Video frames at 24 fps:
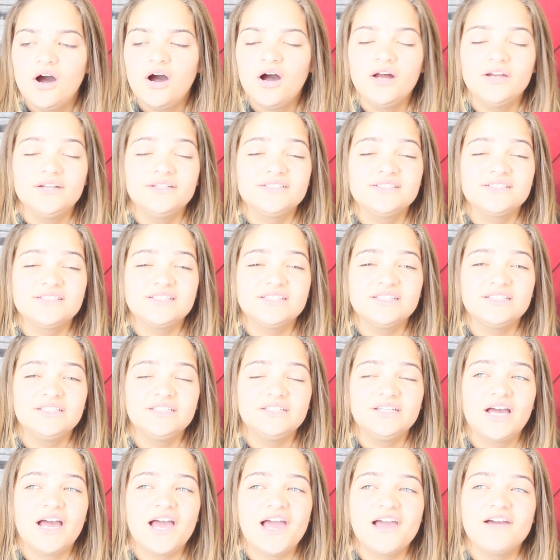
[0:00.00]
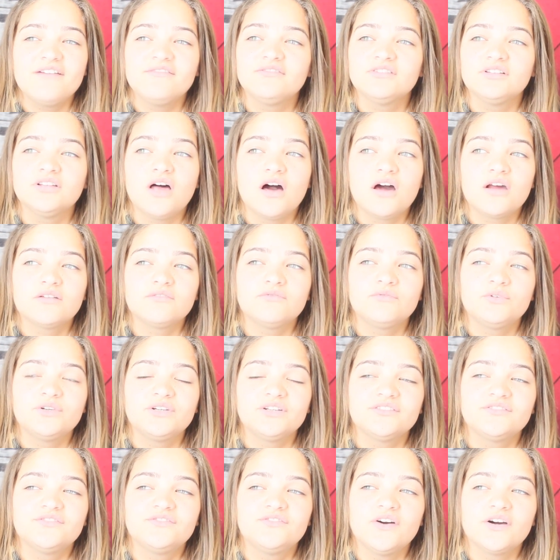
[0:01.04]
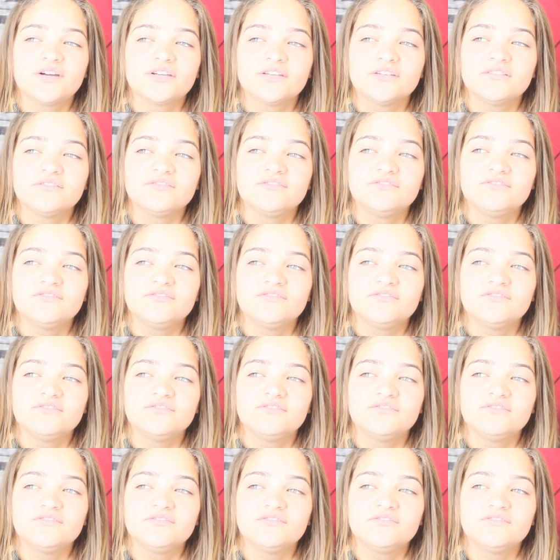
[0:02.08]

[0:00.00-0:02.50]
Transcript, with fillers: Honestly, I have a lot of weird fucking